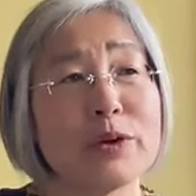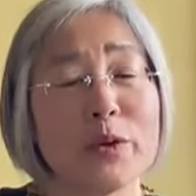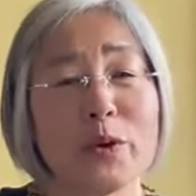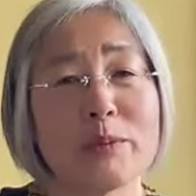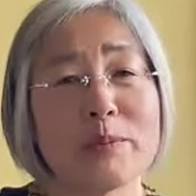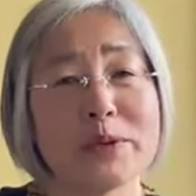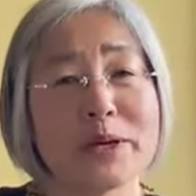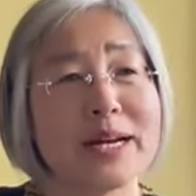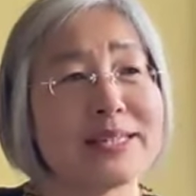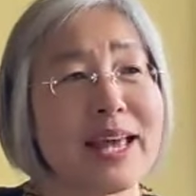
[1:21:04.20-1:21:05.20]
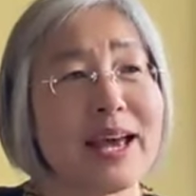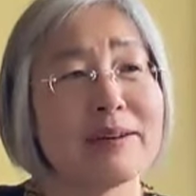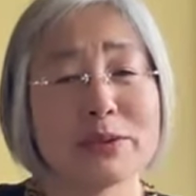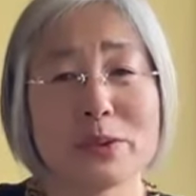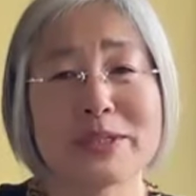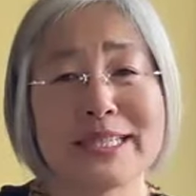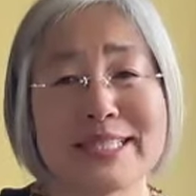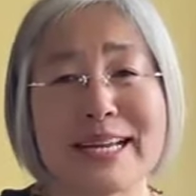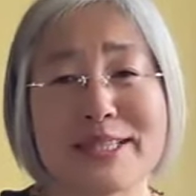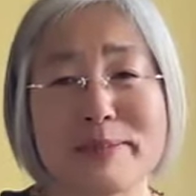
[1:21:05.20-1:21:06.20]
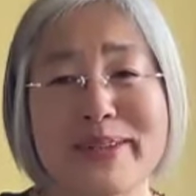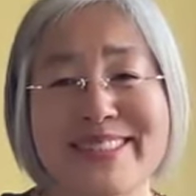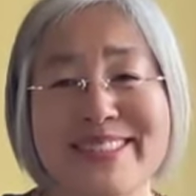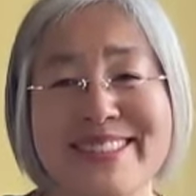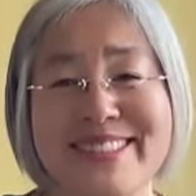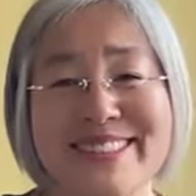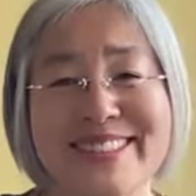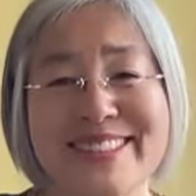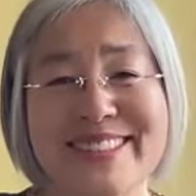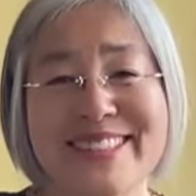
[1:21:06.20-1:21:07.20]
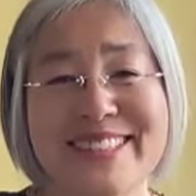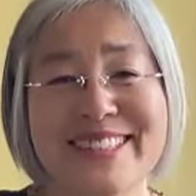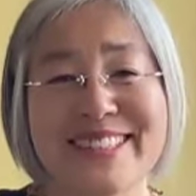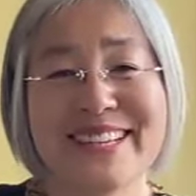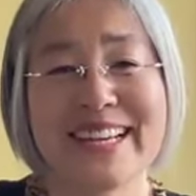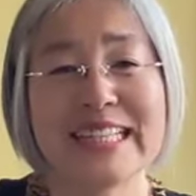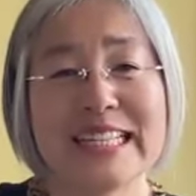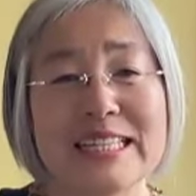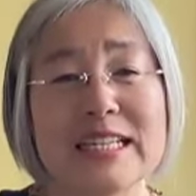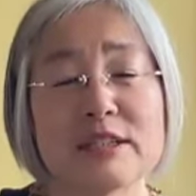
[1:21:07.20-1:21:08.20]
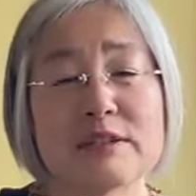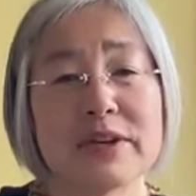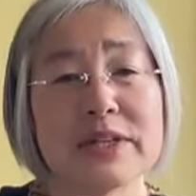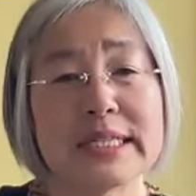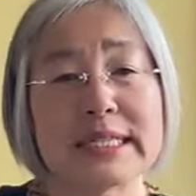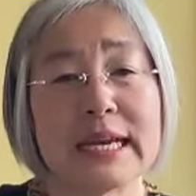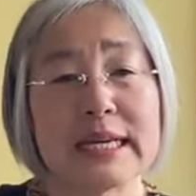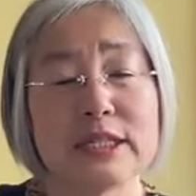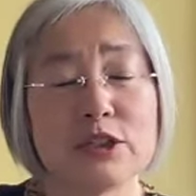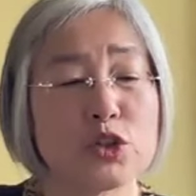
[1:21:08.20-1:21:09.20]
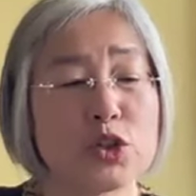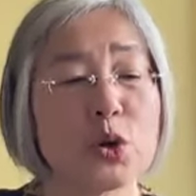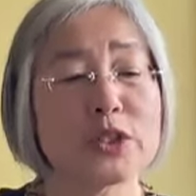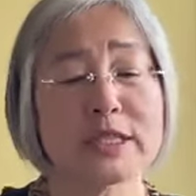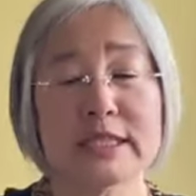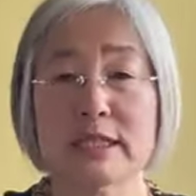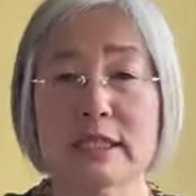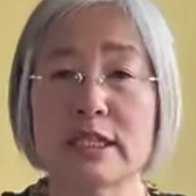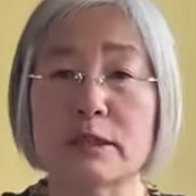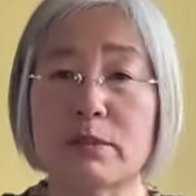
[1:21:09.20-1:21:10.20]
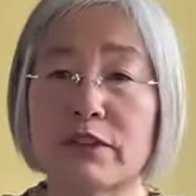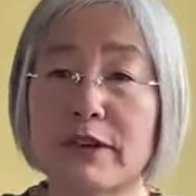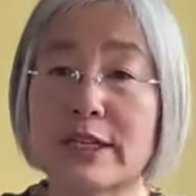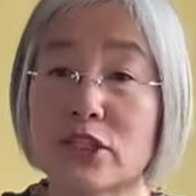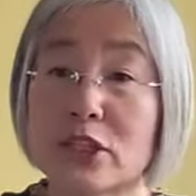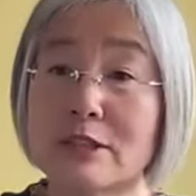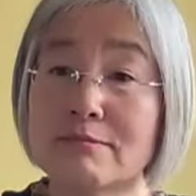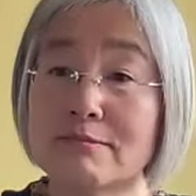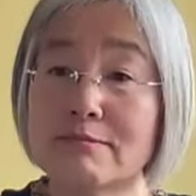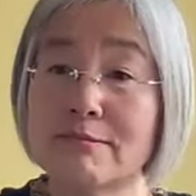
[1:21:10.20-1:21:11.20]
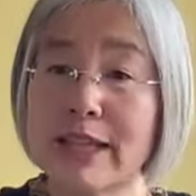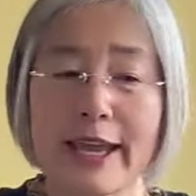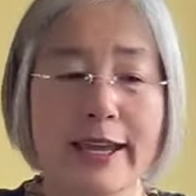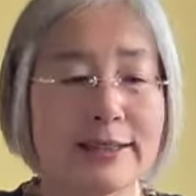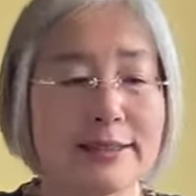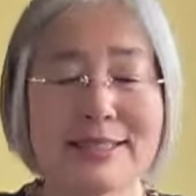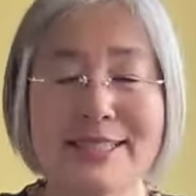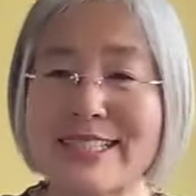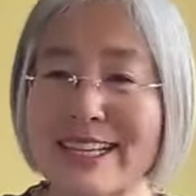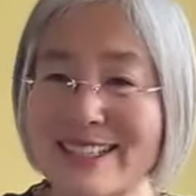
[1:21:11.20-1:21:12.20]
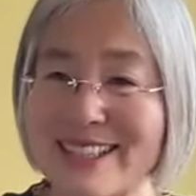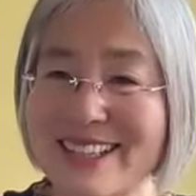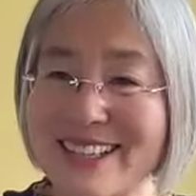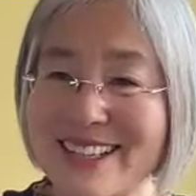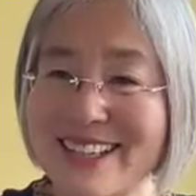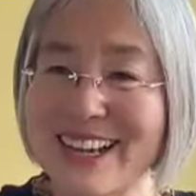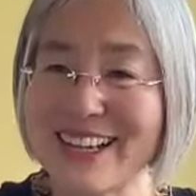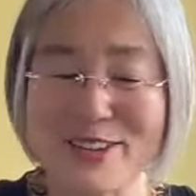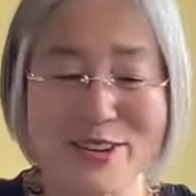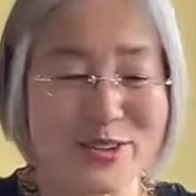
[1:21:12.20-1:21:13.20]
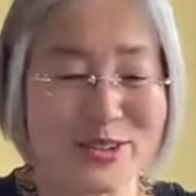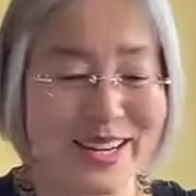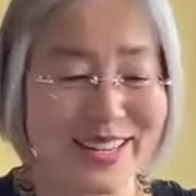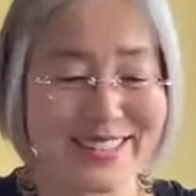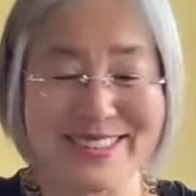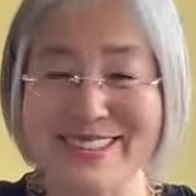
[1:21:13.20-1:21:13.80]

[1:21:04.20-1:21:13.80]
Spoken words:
hope you guys have those excitement. And it is very exciting. You chose this teaching profession and CSD. I know you guys,